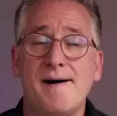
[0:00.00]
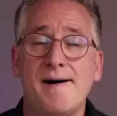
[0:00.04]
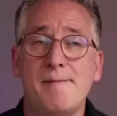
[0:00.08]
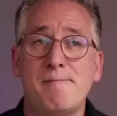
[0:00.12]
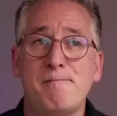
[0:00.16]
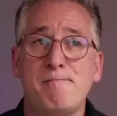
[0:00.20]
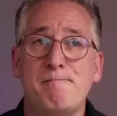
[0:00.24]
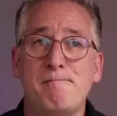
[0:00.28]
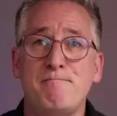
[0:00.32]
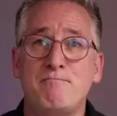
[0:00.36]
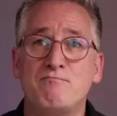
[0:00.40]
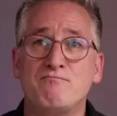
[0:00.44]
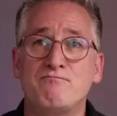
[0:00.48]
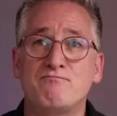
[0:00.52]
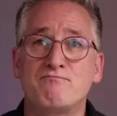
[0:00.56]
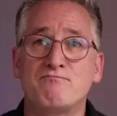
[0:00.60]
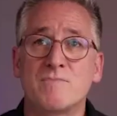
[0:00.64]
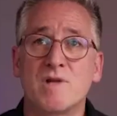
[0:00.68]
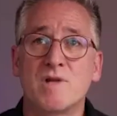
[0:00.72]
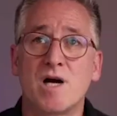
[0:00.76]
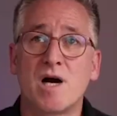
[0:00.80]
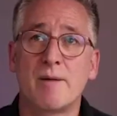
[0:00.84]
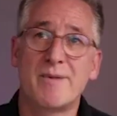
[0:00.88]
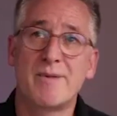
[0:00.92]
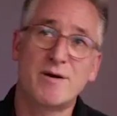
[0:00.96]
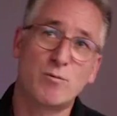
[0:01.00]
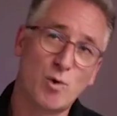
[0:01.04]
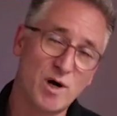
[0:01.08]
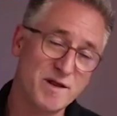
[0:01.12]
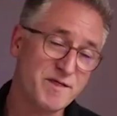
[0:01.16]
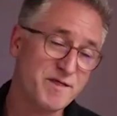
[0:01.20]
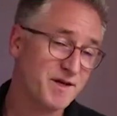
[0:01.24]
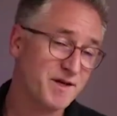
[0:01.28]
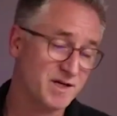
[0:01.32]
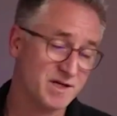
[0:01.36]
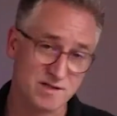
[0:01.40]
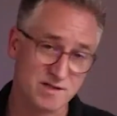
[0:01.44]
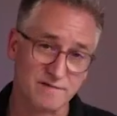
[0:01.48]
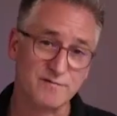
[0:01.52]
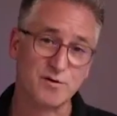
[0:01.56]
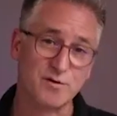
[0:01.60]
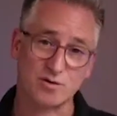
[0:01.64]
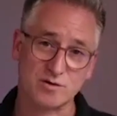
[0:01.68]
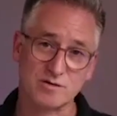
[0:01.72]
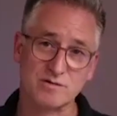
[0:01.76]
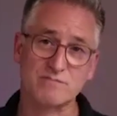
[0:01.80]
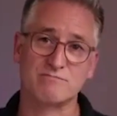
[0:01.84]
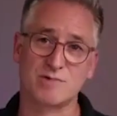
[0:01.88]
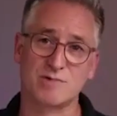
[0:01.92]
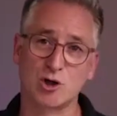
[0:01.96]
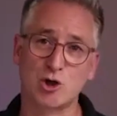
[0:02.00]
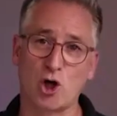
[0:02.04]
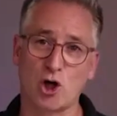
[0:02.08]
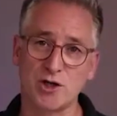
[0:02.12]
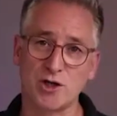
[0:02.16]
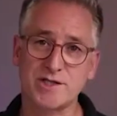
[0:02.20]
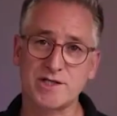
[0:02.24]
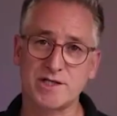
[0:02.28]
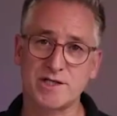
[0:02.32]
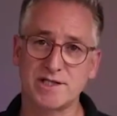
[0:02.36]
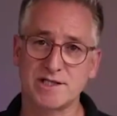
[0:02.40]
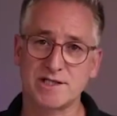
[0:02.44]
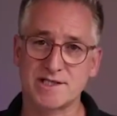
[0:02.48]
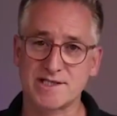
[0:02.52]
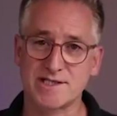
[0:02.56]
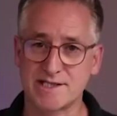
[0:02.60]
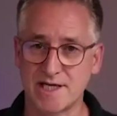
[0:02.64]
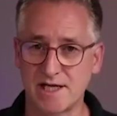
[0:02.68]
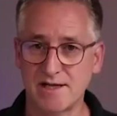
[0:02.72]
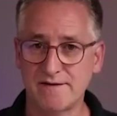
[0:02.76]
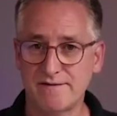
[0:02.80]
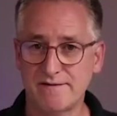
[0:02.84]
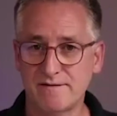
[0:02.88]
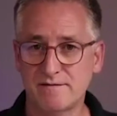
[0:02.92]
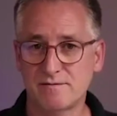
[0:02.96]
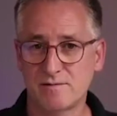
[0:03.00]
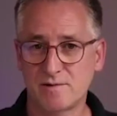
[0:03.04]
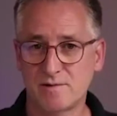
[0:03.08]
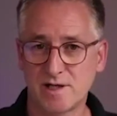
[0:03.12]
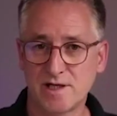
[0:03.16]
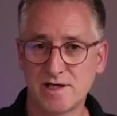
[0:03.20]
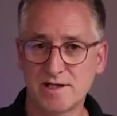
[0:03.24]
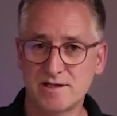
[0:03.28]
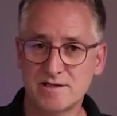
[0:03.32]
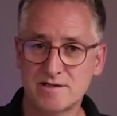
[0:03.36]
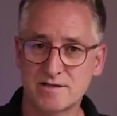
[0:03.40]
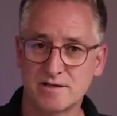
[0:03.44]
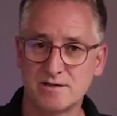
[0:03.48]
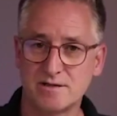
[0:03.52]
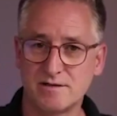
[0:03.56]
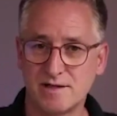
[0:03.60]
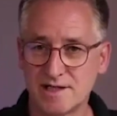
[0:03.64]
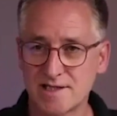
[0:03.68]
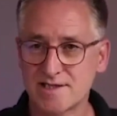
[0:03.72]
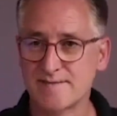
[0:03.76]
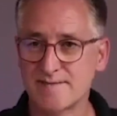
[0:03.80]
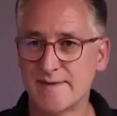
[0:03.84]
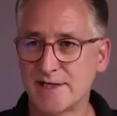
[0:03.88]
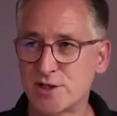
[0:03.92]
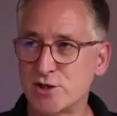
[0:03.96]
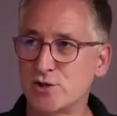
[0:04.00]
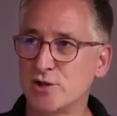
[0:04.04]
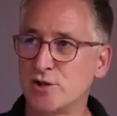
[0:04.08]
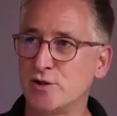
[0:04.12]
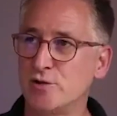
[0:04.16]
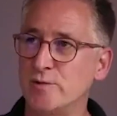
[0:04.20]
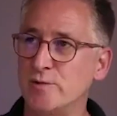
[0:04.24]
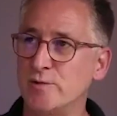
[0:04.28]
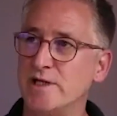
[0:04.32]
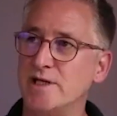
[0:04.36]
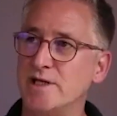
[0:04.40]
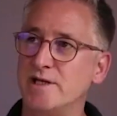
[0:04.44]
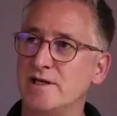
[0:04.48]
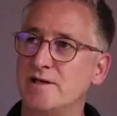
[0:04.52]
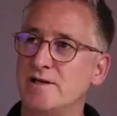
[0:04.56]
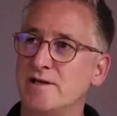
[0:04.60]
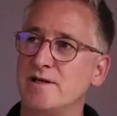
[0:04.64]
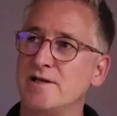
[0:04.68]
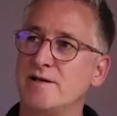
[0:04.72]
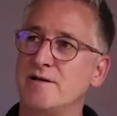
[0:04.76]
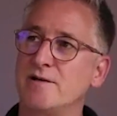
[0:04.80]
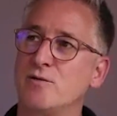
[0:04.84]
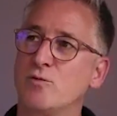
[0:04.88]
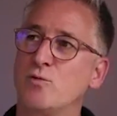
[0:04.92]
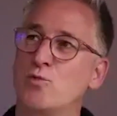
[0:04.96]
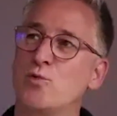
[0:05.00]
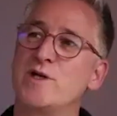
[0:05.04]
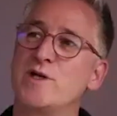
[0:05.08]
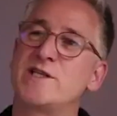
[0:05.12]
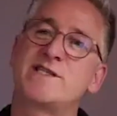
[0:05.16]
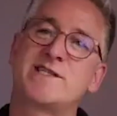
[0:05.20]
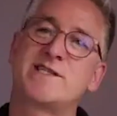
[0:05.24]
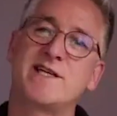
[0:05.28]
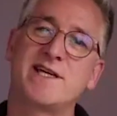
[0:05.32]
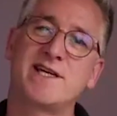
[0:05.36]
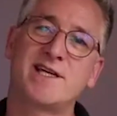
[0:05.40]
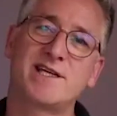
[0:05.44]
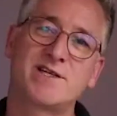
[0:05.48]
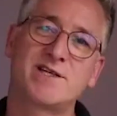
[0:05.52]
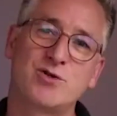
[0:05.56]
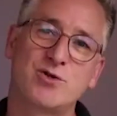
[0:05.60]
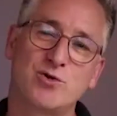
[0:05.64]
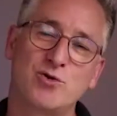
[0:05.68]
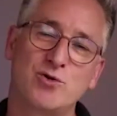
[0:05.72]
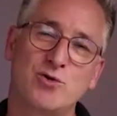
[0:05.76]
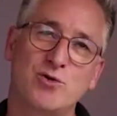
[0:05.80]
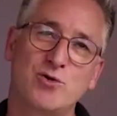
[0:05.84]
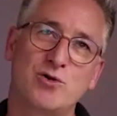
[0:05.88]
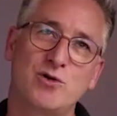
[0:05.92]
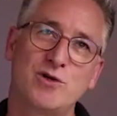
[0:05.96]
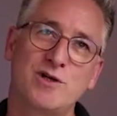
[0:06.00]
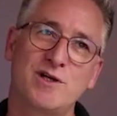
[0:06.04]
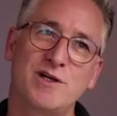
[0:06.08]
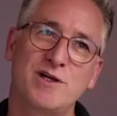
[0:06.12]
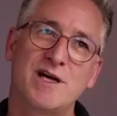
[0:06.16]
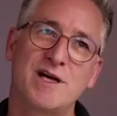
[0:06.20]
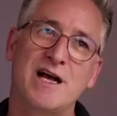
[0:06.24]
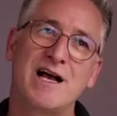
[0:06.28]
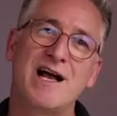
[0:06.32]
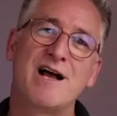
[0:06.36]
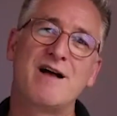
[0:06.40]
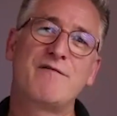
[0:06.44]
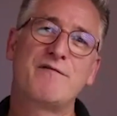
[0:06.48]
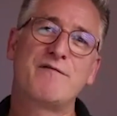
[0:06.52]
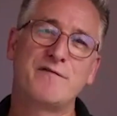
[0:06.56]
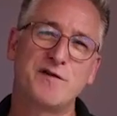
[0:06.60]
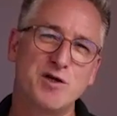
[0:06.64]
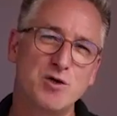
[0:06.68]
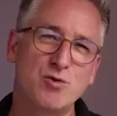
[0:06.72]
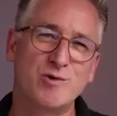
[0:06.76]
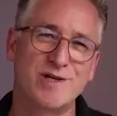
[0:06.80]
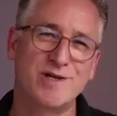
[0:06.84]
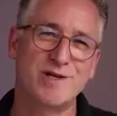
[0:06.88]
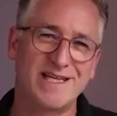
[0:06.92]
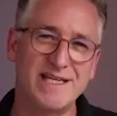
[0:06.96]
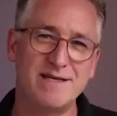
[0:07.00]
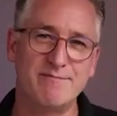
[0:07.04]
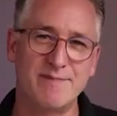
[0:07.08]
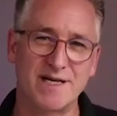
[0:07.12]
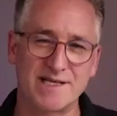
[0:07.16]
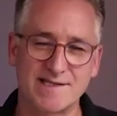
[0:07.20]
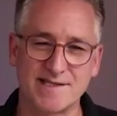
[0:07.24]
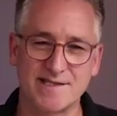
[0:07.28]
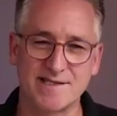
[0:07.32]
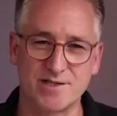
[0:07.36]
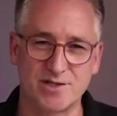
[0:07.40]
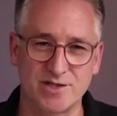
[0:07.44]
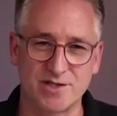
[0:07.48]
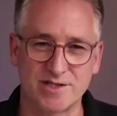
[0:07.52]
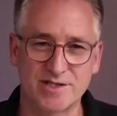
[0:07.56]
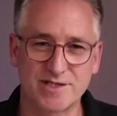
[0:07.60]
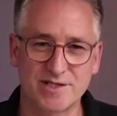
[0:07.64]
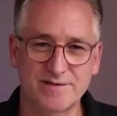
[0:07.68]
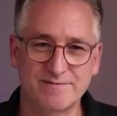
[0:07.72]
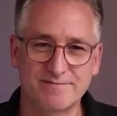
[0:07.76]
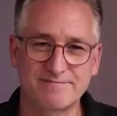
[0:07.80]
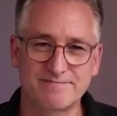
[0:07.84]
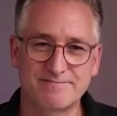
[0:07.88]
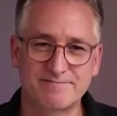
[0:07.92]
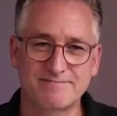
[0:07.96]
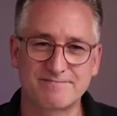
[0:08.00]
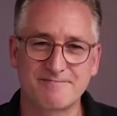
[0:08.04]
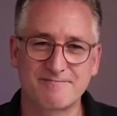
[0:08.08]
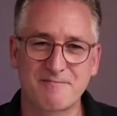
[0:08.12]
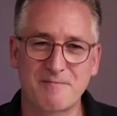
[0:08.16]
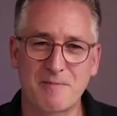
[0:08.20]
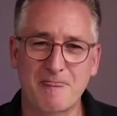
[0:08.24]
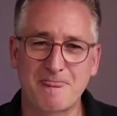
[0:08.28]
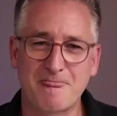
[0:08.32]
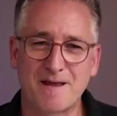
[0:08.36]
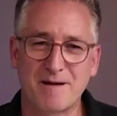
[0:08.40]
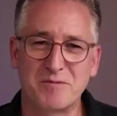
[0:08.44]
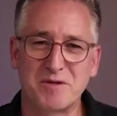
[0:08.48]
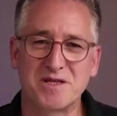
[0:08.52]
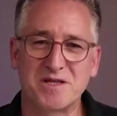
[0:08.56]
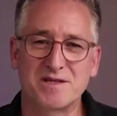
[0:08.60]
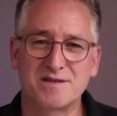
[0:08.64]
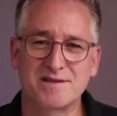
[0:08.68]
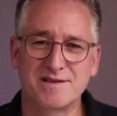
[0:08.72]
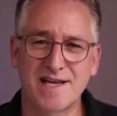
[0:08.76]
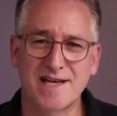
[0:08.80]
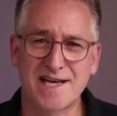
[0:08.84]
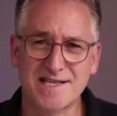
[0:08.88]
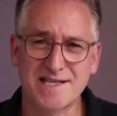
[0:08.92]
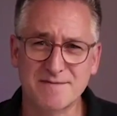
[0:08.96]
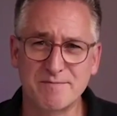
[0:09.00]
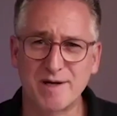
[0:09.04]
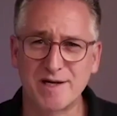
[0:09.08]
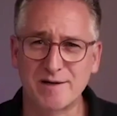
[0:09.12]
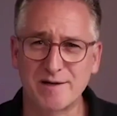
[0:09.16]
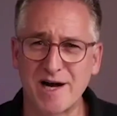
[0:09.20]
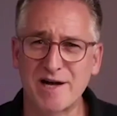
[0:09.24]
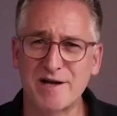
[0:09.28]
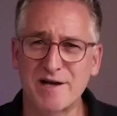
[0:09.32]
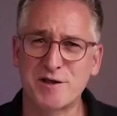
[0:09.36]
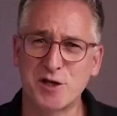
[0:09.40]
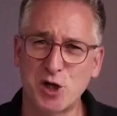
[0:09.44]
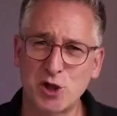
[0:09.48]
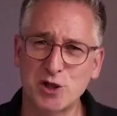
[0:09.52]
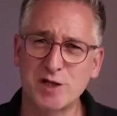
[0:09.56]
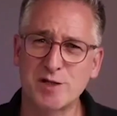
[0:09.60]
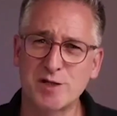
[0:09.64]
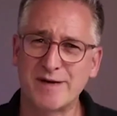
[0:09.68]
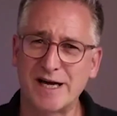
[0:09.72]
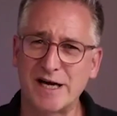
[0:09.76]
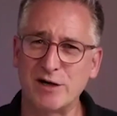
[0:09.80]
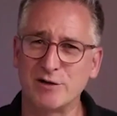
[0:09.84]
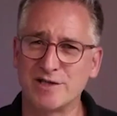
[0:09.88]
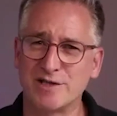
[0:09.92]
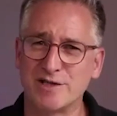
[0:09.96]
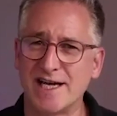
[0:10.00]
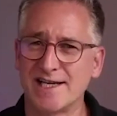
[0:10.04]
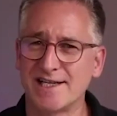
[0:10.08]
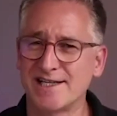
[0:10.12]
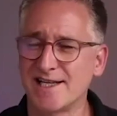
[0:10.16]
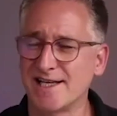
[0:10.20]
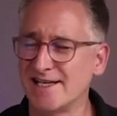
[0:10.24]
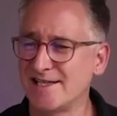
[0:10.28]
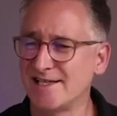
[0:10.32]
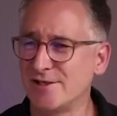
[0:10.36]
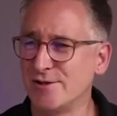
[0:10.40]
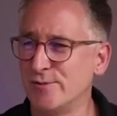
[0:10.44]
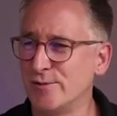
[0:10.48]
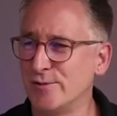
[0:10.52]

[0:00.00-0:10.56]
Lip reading: mean, one thing is, of course, the content itself, right? So let's make sure we stick to a few key messages. That's about it. I thought about that, and